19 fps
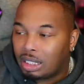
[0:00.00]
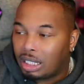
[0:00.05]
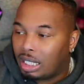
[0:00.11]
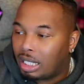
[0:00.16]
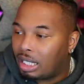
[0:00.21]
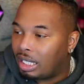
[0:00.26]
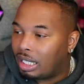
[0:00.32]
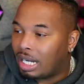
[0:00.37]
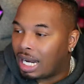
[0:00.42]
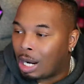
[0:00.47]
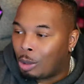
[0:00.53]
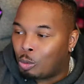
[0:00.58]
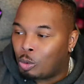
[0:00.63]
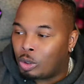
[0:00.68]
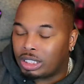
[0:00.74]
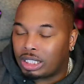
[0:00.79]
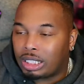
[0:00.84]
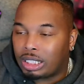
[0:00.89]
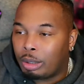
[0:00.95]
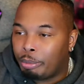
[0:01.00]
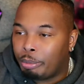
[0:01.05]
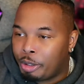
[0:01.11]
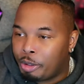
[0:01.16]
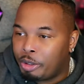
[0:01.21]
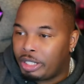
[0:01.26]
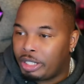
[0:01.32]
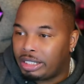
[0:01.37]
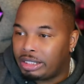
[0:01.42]
I want
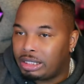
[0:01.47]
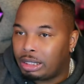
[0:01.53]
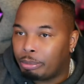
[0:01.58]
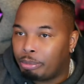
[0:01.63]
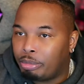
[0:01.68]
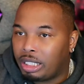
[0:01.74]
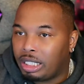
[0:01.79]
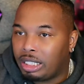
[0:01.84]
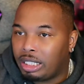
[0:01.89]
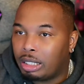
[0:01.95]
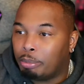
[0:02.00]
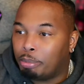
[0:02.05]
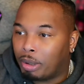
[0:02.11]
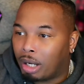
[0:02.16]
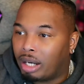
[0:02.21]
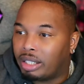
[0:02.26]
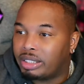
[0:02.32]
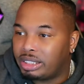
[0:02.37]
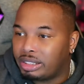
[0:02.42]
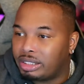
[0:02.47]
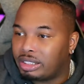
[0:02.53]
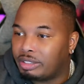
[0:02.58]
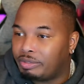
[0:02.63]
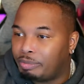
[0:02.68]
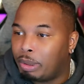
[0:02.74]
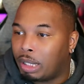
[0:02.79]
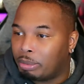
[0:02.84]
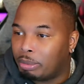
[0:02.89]
communities to be the bosses
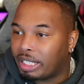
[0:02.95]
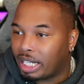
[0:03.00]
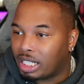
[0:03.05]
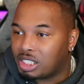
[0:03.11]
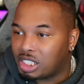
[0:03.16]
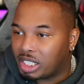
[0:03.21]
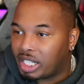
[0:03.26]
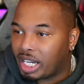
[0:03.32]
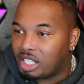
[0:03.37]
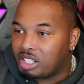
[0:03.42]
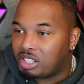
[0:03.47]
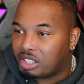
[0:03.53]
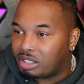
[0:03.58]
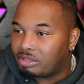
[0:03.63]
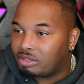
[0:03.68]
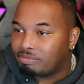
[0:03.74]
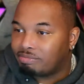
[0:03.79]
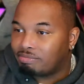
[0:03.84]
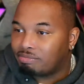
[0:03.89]
of public education.